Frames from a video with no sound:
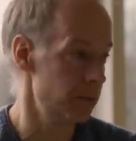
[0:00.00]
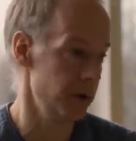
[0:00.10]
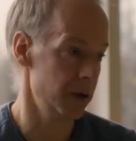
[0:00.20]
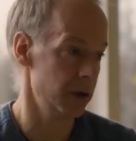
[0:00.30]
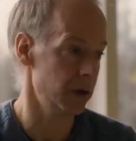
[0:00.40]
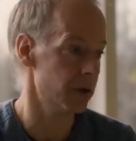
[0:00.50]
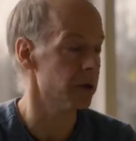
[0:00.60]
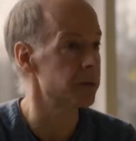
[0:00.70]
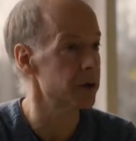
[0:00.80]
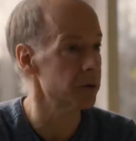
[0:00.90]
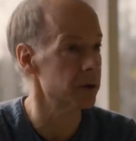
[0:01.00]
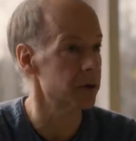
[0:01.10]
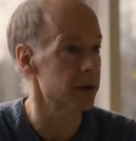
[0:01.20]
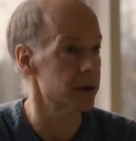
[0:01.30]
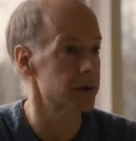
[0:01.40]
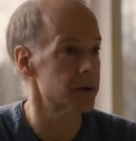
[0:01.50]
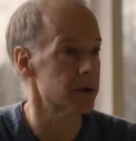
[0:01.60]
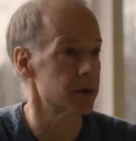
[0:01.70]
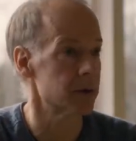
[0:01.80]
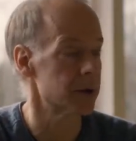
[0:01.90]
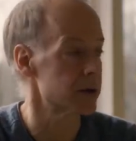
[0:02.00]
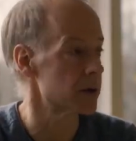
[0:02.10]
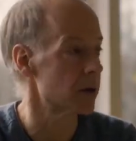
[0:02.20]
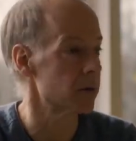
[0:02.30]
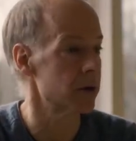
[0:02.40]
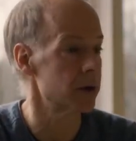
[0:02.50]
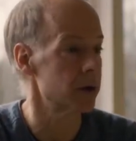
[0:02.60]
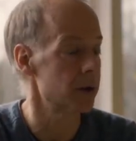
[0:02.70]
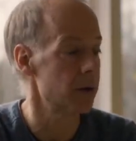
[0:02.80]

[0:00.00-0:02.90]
being near a pyramid that is operating.